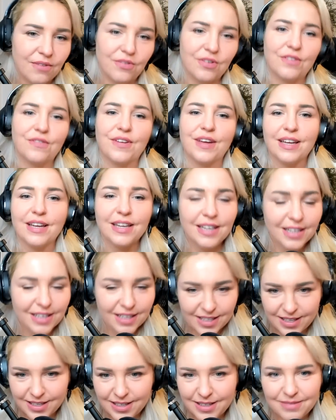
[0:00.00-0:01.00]
Everything,
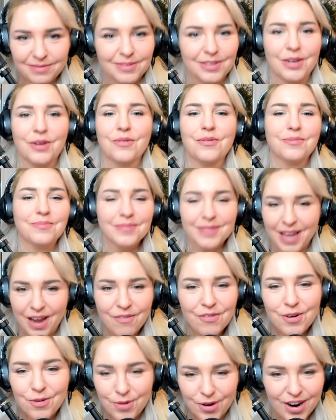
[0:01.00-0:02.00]
you know,
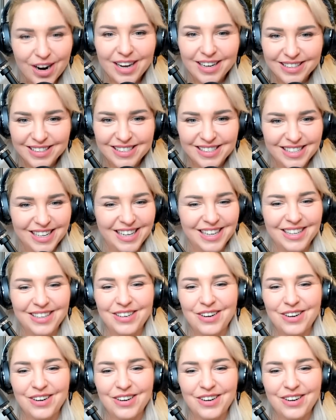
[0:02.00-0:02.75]
everywhere else,